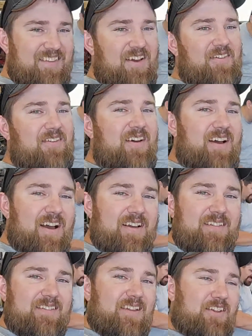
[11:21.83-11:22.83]
So,
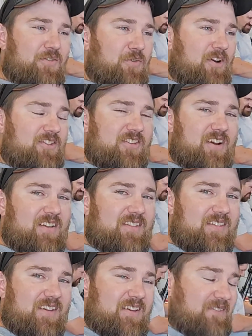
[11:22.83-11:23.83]
hey, thanks for watching, guys.
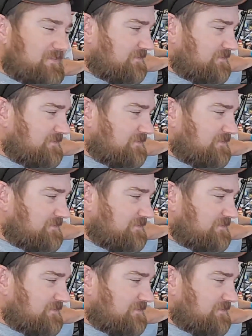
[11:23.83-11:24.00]
See you.